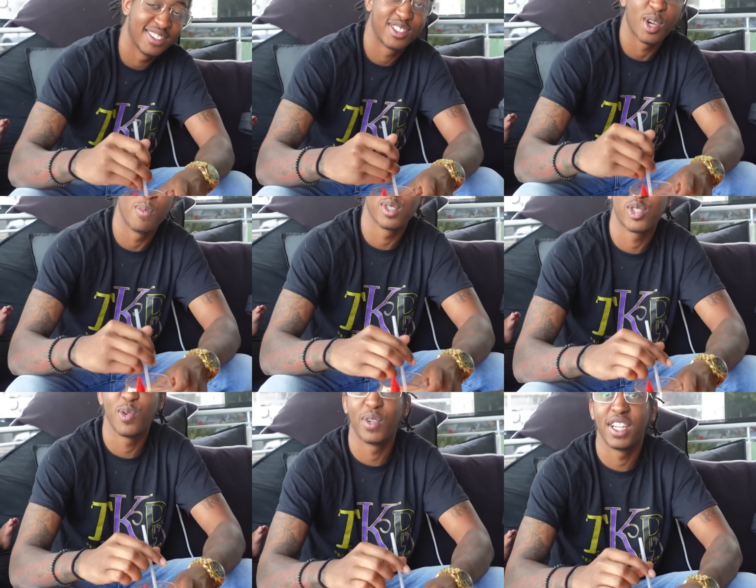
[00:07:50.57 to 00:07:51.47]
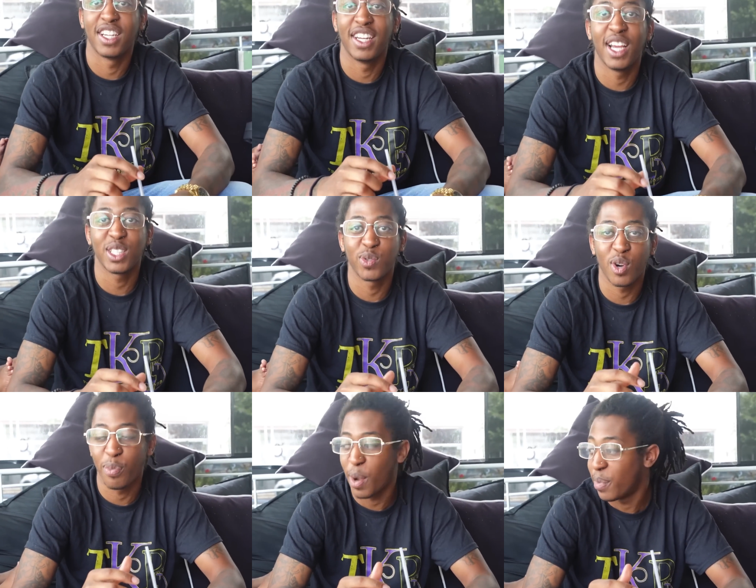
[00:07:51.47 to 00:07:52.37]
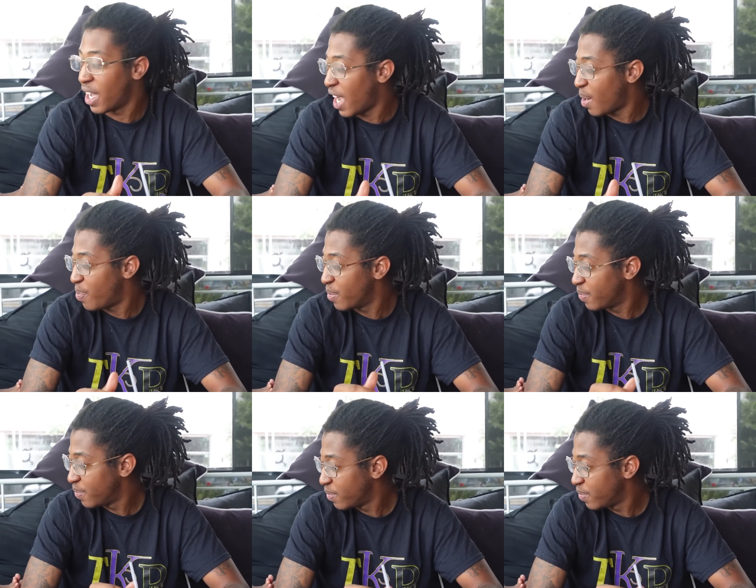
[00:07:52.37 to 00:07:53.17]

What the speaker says: So I'm assuming the next one will probably be an apple.